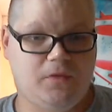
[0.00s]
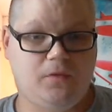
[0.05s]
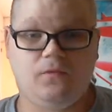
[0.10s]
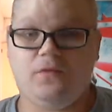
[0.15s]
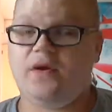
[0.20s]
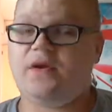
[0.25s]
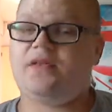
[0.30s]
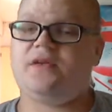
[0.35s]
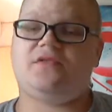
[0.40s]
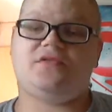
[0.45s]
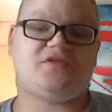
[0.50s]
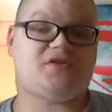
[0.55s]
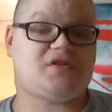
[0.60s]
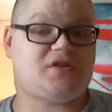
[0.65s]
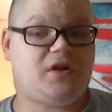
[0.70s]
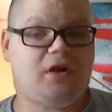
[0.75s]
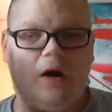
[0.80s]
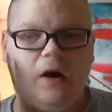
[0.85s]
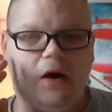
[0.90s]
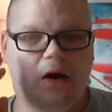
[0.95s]
where
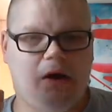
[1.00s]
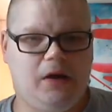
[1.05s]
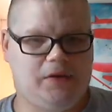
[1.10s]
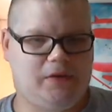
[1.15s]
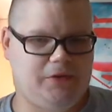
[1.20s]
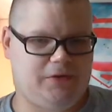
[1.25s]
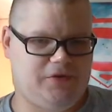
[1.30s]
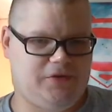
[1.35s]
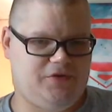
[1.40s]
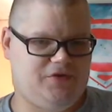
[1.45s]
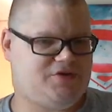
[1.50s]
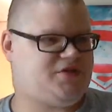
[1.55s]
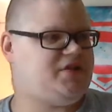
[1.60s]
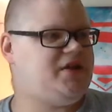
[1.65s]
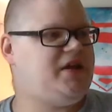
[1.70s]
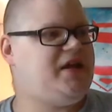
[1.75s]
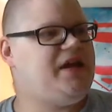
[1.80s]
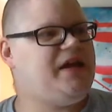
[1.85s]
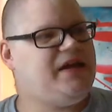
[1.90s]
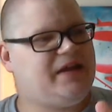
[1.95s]
there's colors,